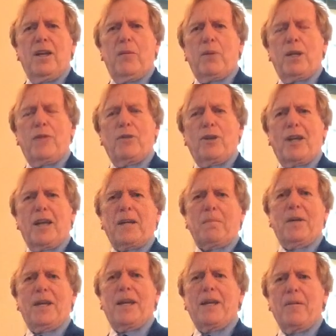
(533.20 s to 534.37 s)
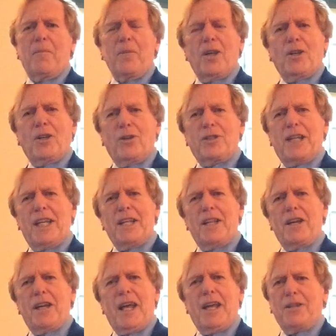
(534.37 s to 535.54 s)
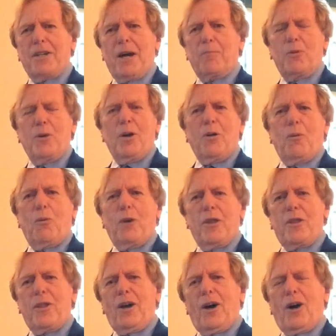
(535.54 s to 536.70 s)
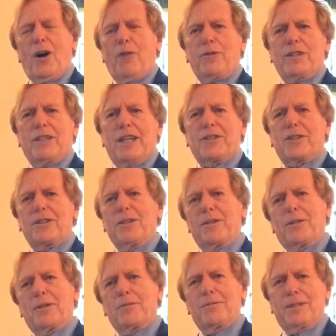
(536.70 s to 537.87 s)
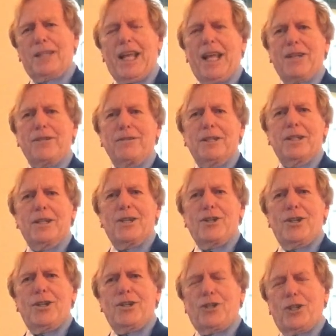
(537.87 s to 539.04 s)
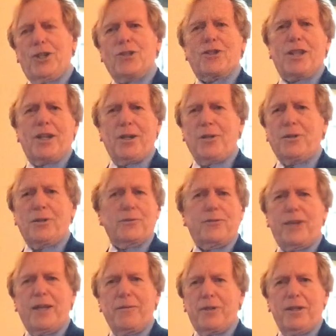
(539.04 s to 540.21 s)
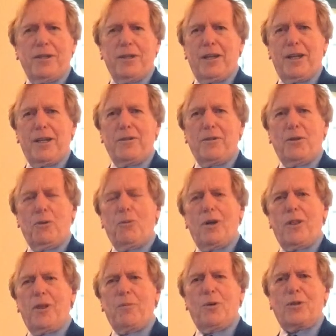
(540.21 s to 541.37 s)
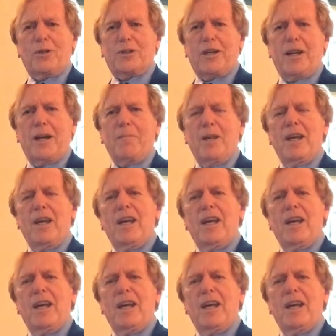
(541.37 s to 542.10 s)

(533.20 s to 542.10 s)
But if you're like me, you'll tend to end up with half a dozen or 10 shirts that are your favorite and you wear them all the time.